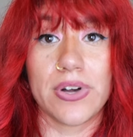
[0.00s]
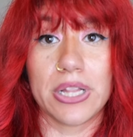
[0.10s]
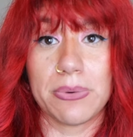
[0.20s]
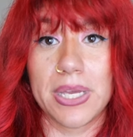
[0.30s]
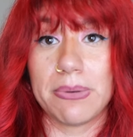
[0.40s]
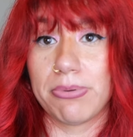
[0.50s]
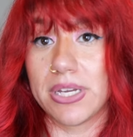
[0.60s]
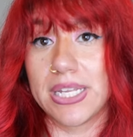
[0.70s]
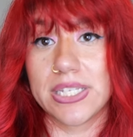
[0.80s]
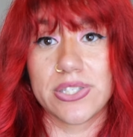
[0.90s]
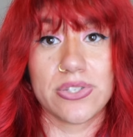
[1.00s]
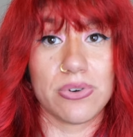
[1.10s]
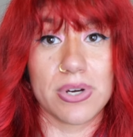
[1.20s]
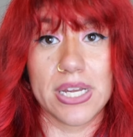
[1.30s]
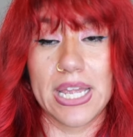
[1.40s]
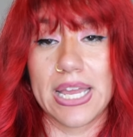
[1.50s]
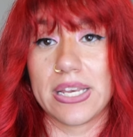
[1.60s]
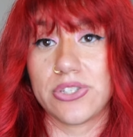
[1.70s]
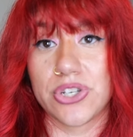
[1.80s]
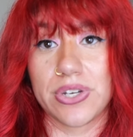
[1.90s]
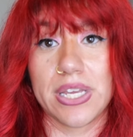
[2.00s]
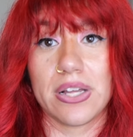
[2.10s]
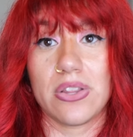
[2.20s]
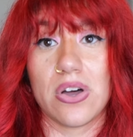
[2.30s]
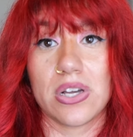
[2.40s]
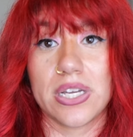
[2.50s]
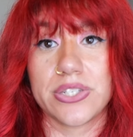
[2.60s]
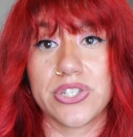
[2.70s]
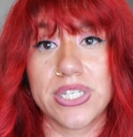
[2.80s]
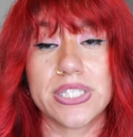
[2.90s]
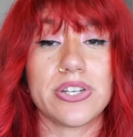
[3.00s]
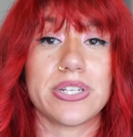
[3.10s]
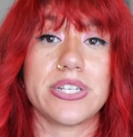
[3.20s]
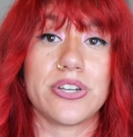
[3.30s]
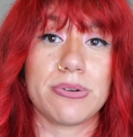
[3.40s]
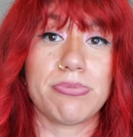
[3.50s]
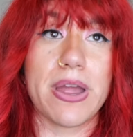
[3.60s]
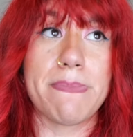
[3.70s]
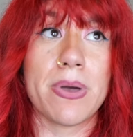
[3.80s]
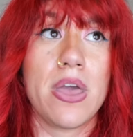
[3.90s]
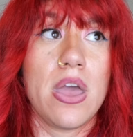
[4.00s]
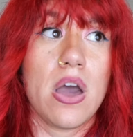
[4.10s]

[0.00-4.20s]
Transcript: following Brittany's story and journey along, because she started her prep